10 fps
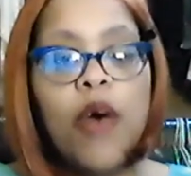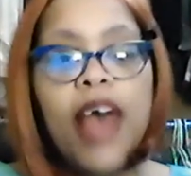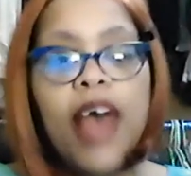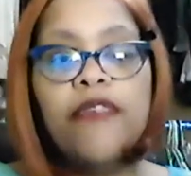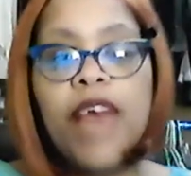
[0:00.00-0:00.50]
I
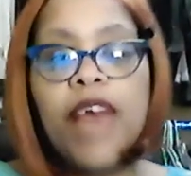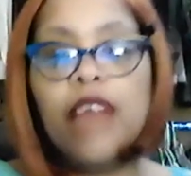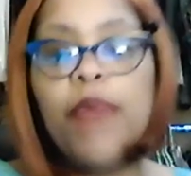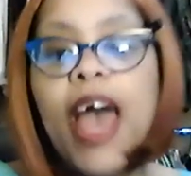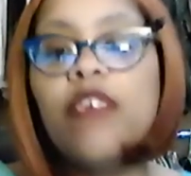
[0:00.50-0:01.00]
had found a
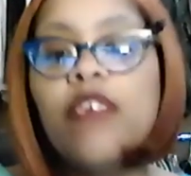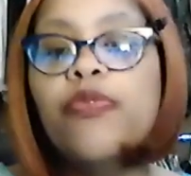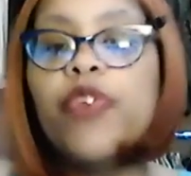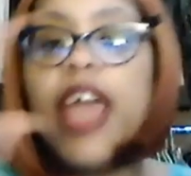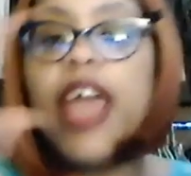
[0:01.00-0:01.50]

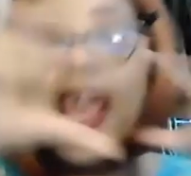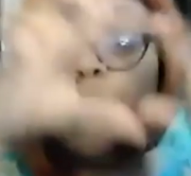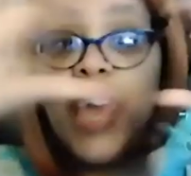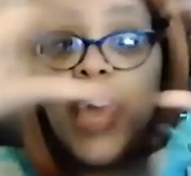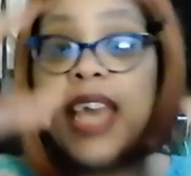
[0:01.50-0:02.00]
pattern for
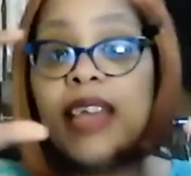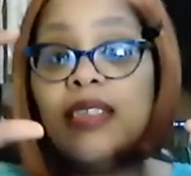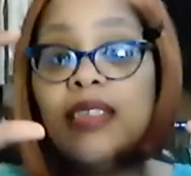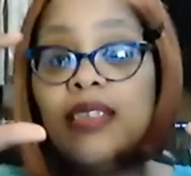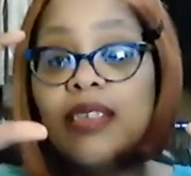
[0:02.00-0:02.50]
headbands